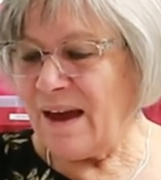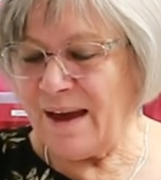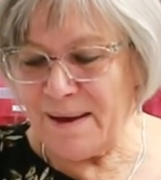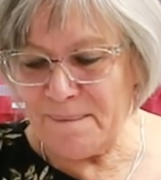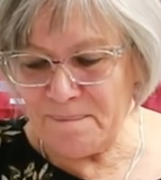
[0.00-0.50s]

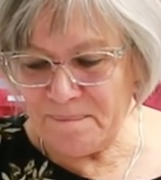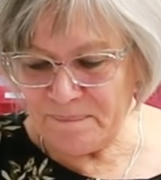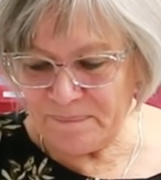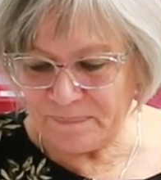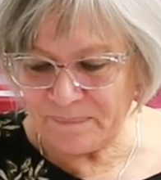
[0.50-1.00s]
Now
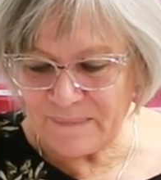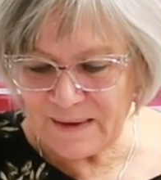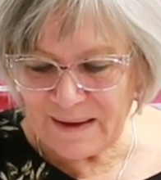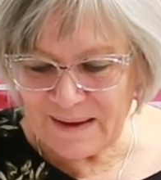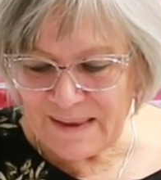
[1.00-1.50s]

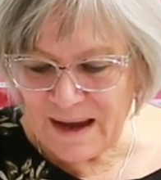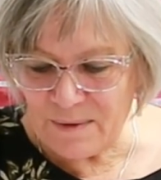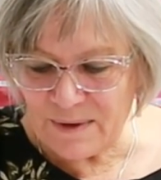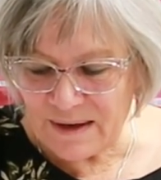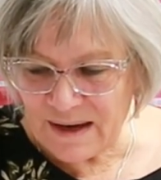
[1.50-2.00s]

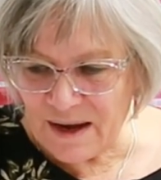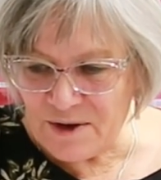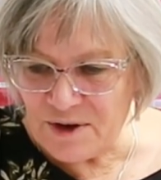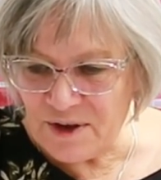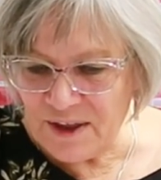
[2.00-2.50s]
then,
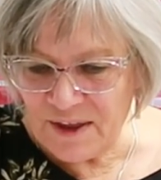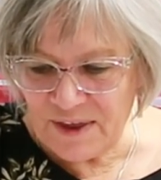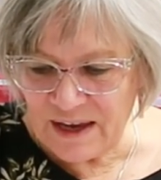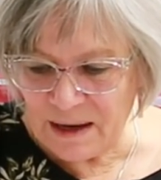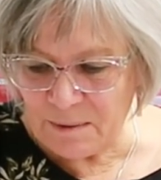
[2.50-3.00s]
another
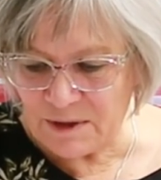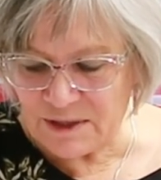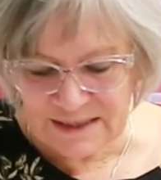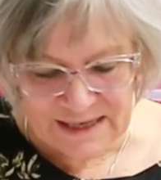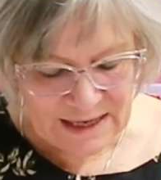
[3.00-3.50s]
thing I want
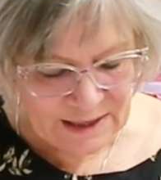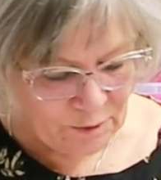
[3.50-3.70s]
to tell